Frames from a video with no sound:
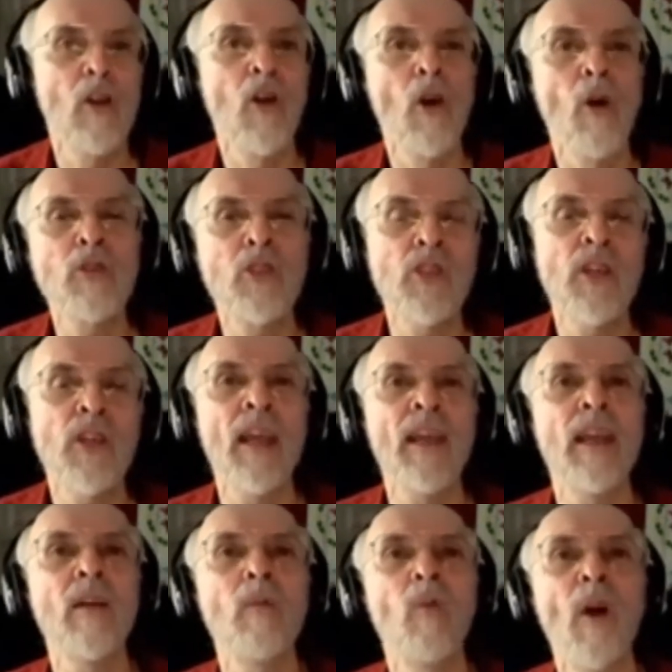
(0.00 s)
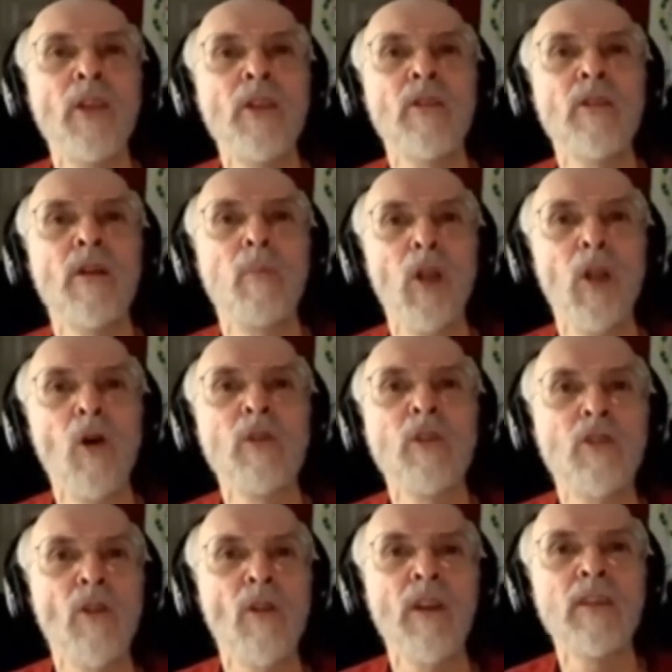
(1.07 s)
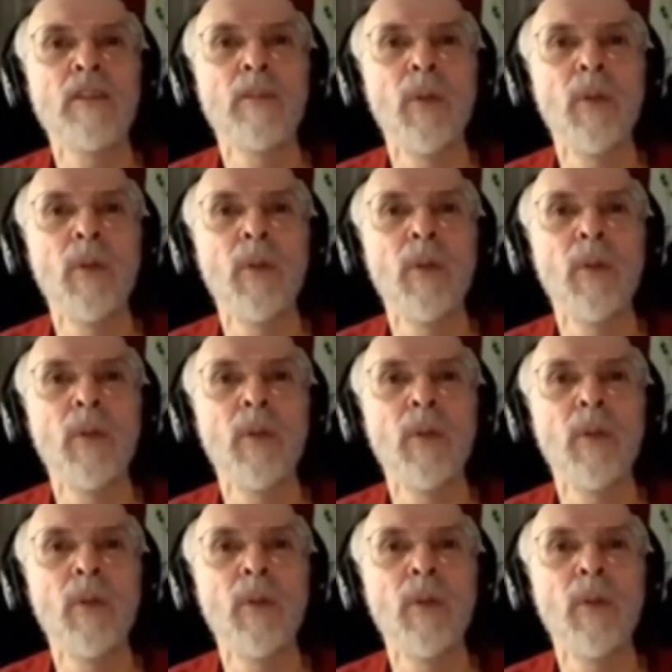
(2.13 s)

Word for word: negotiating whether a blow is going